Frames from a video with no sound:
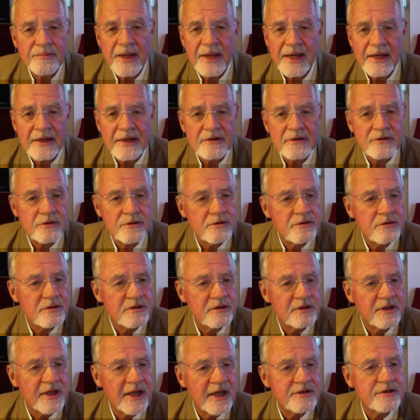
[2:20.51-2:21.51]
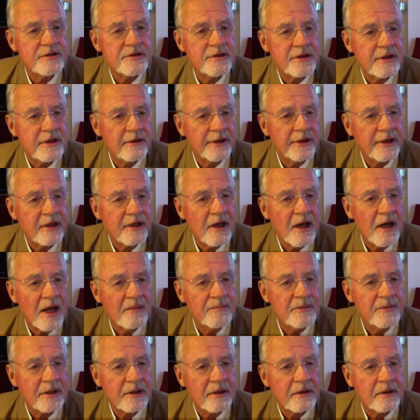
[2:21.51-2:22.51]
Panter's legendary comic,